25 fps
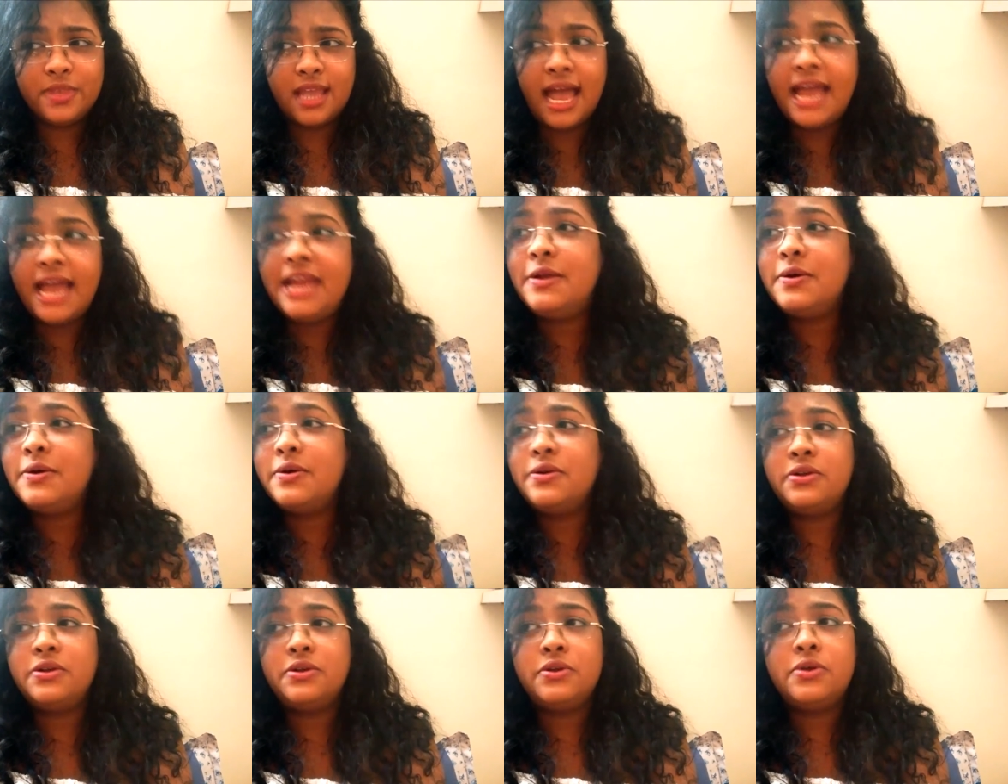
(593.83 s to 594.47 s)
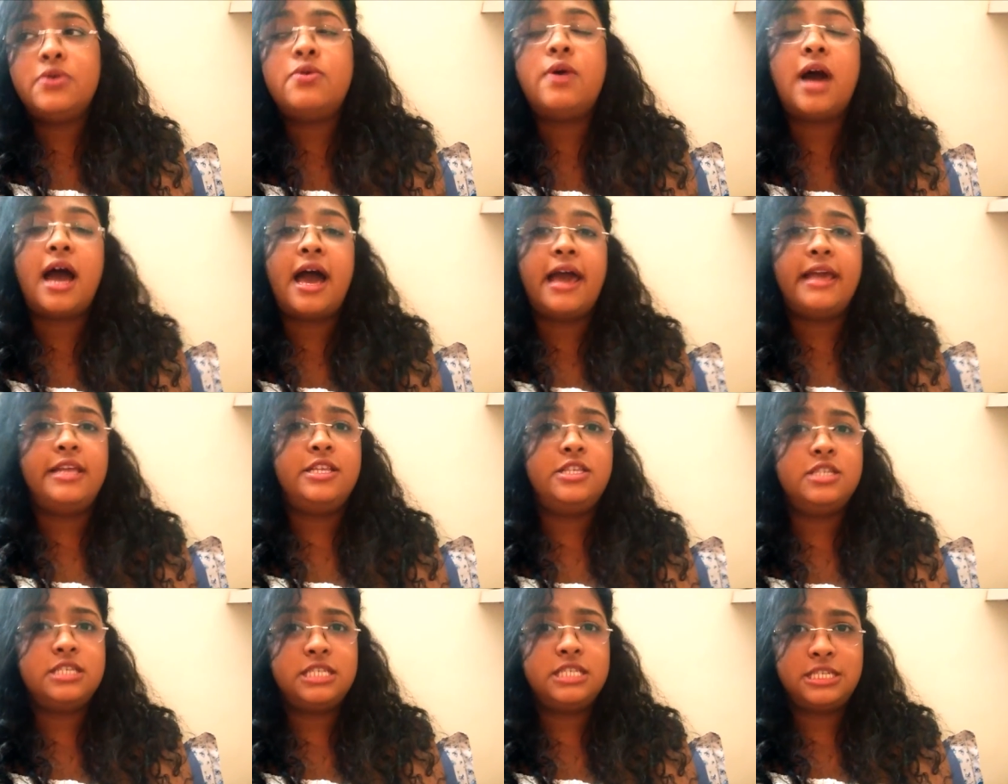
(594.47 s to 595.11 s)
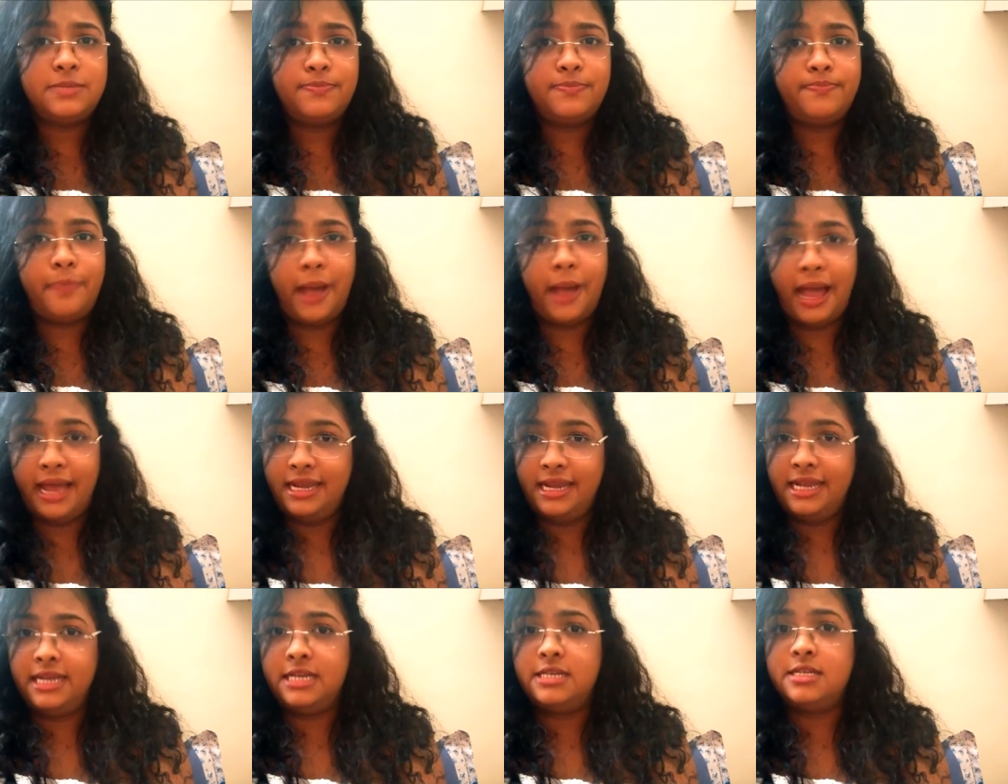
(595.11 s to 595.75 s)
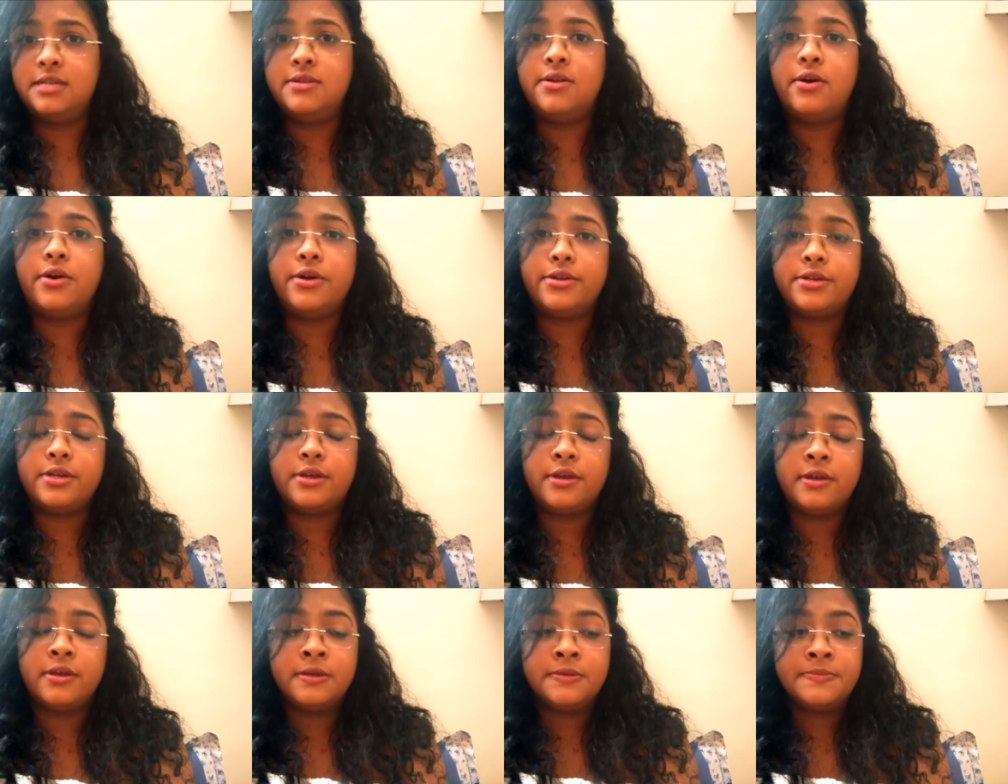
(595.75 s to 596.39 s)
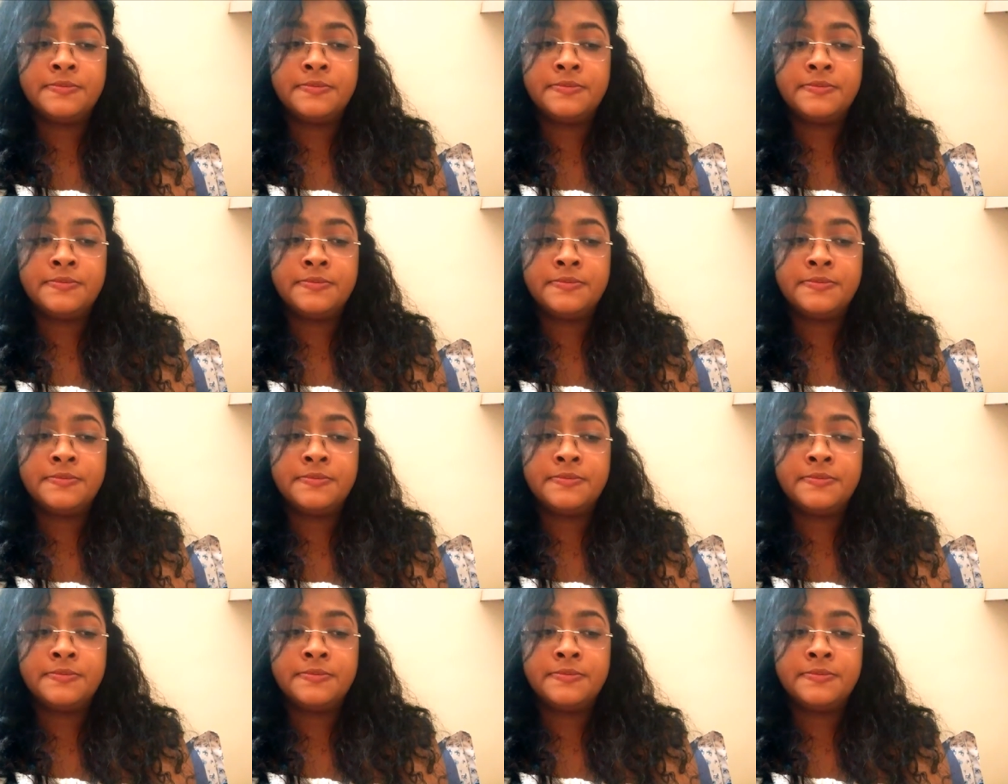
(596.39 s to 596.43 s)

I don't know, I just panicked a lot.